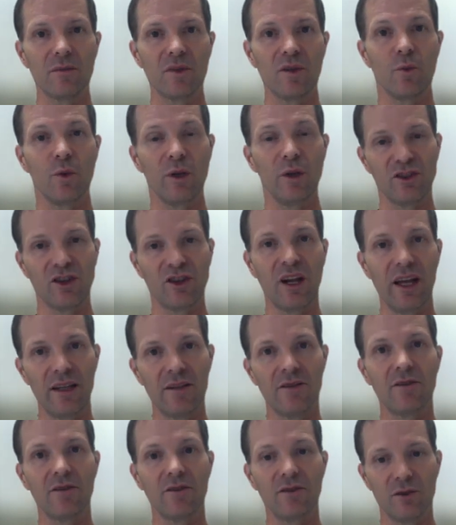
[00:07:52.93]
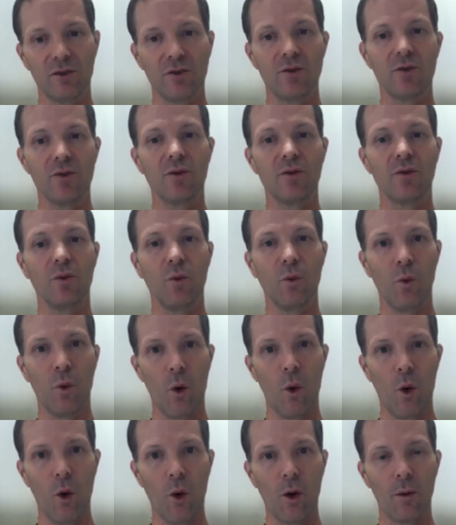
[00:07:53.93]
which led to
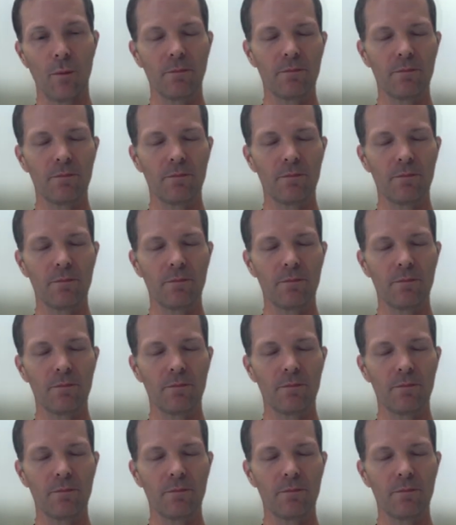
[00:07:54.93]
war.